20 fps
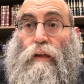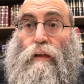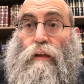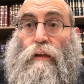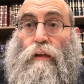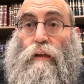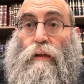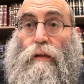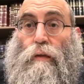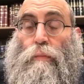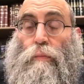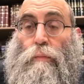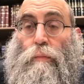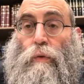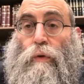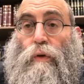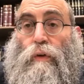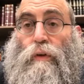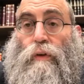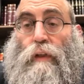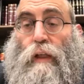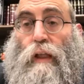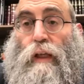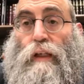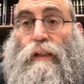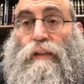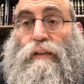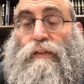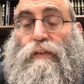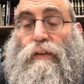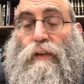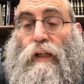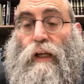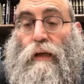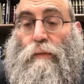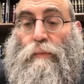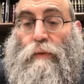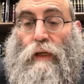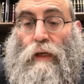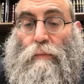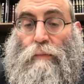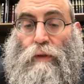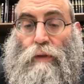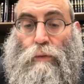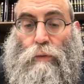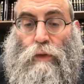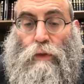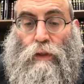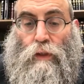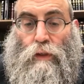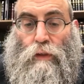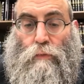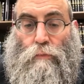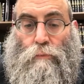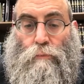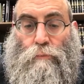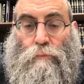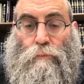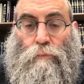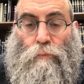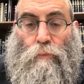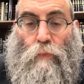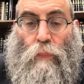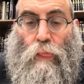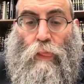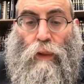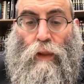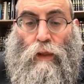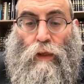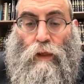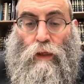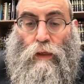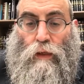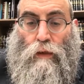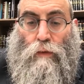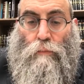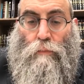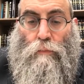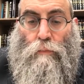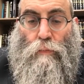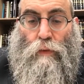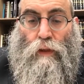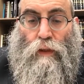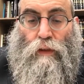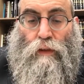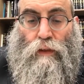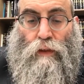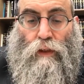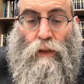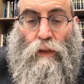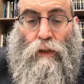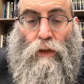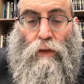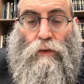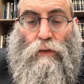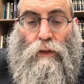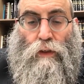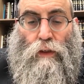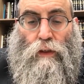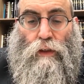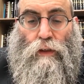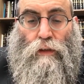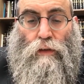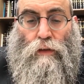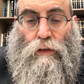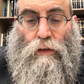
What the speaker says: The birthdays for the upcoming week, Melanie Aloni,